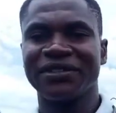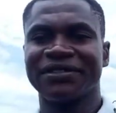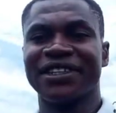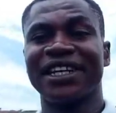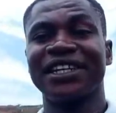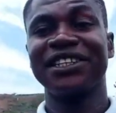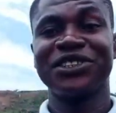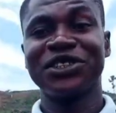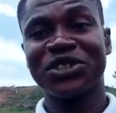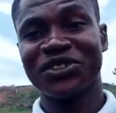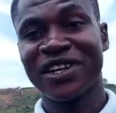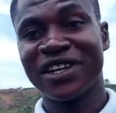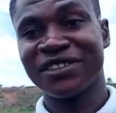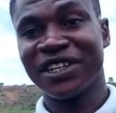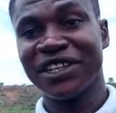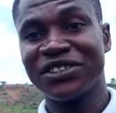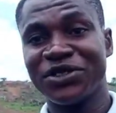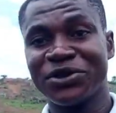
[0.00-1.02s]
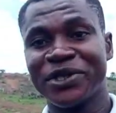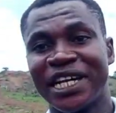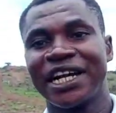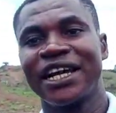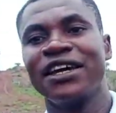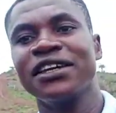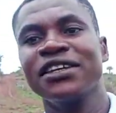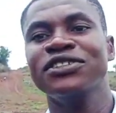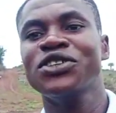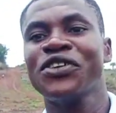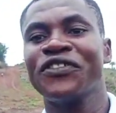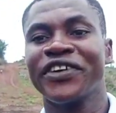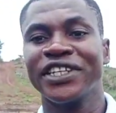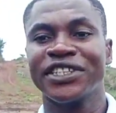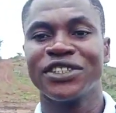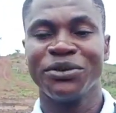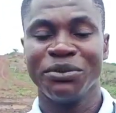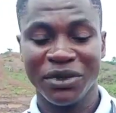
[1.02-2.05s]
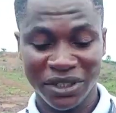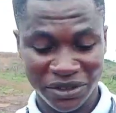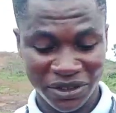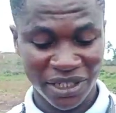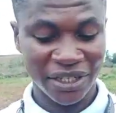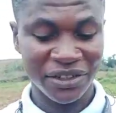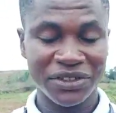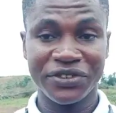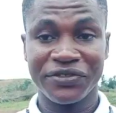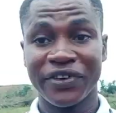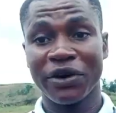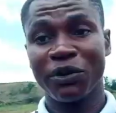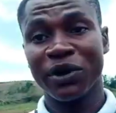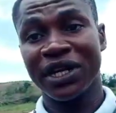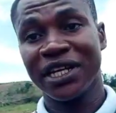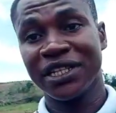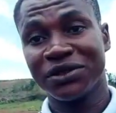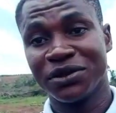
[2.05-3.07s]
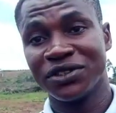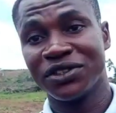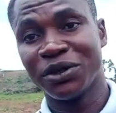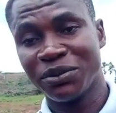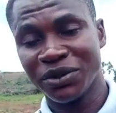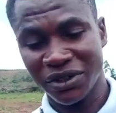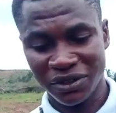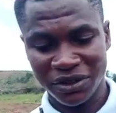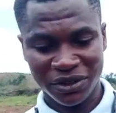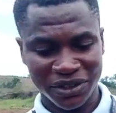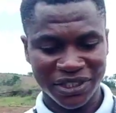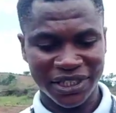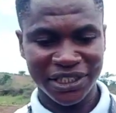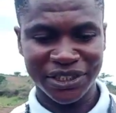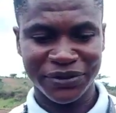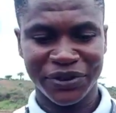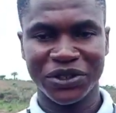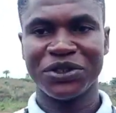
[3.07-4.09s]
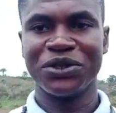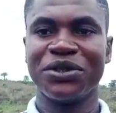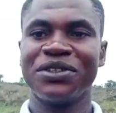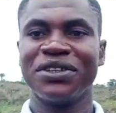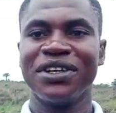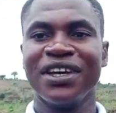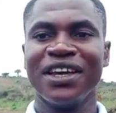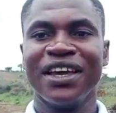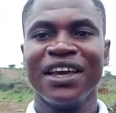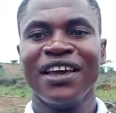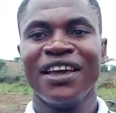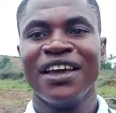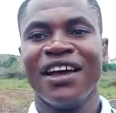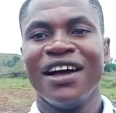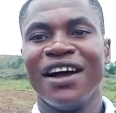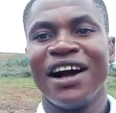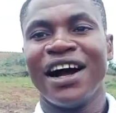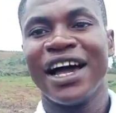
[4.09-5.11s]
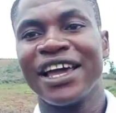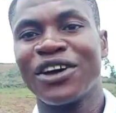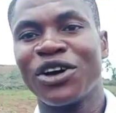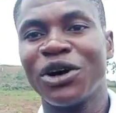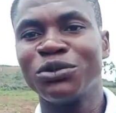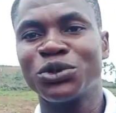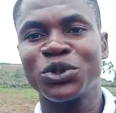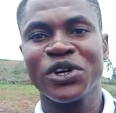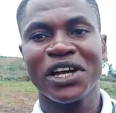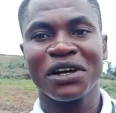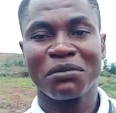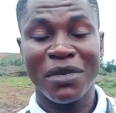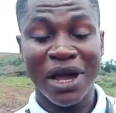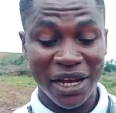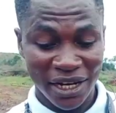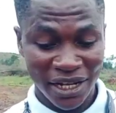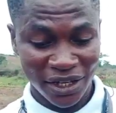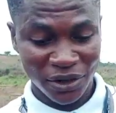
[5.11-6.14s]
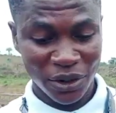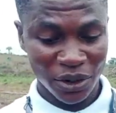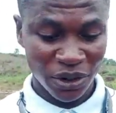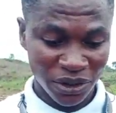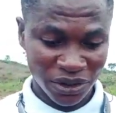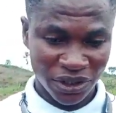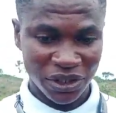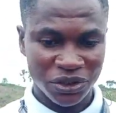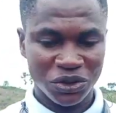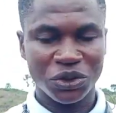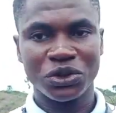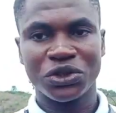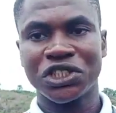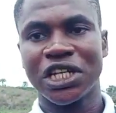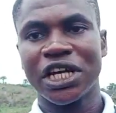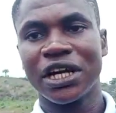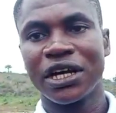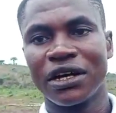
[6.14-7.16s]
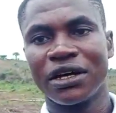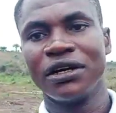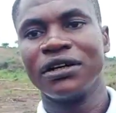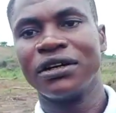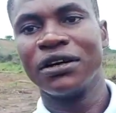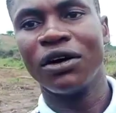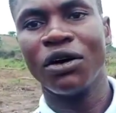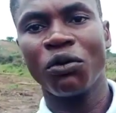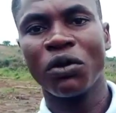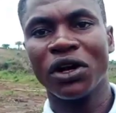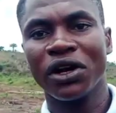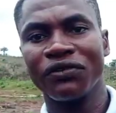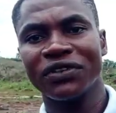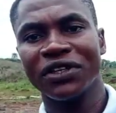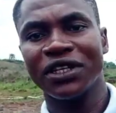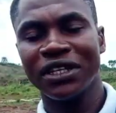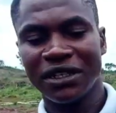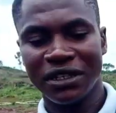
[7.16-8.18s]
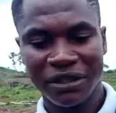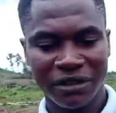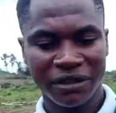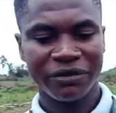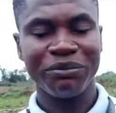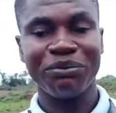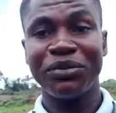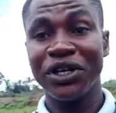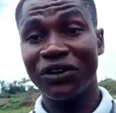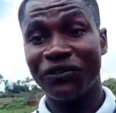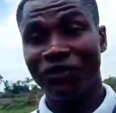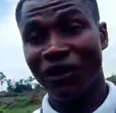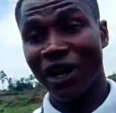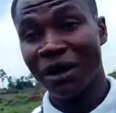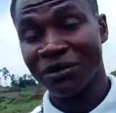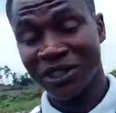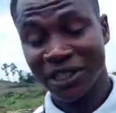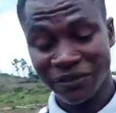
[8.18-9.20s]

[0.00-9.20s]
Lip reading: Kindly subscribe to our YouTube channel and hit the notification bell to get notified when next we drop a new content for you. I come to Epe L.G.A to check on one of the big farms.